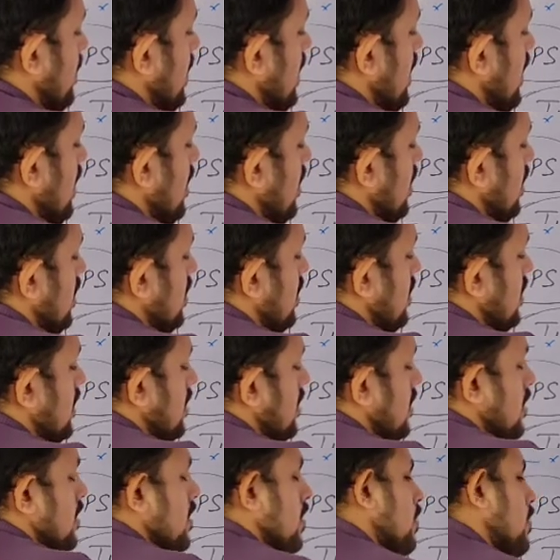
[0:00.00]
be
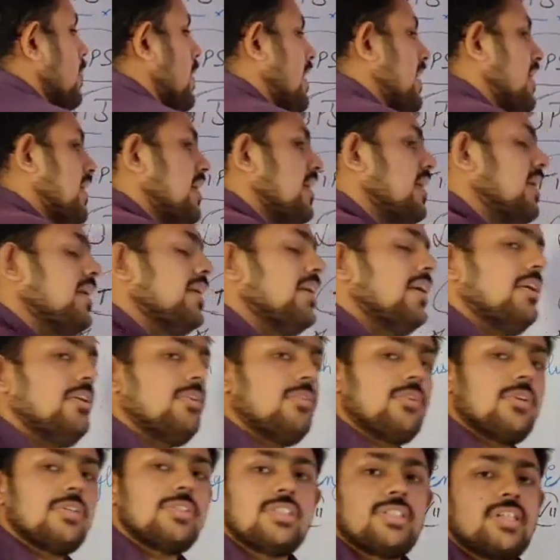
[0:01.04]
very
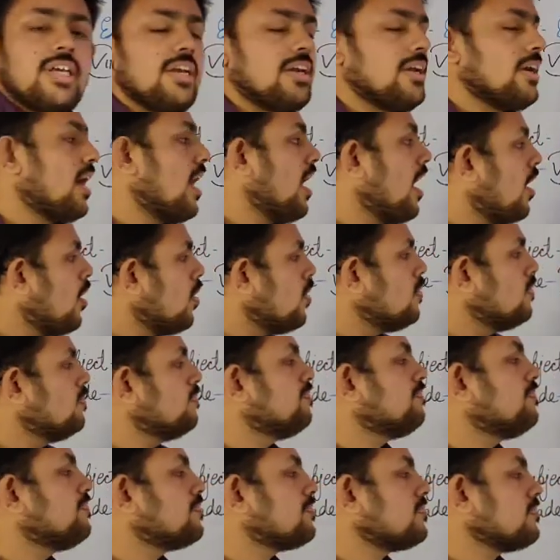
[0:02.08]
interesting,
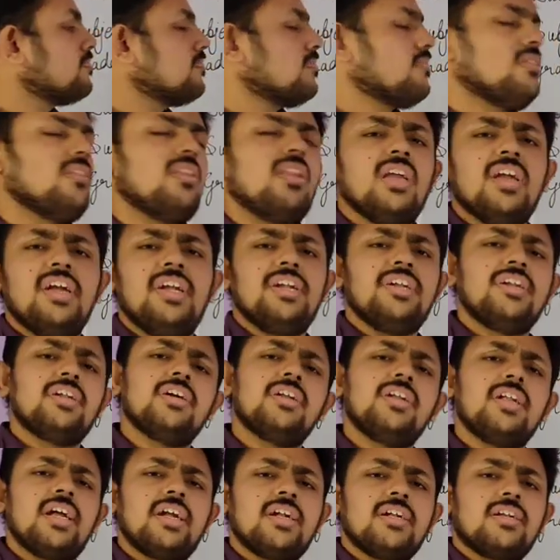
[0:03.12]
how
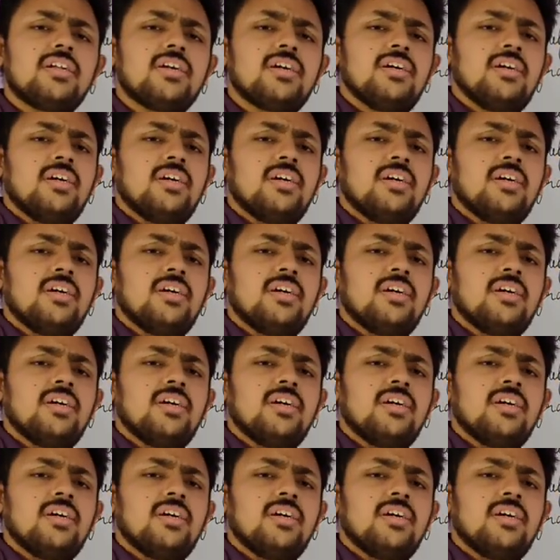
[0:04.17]
internet,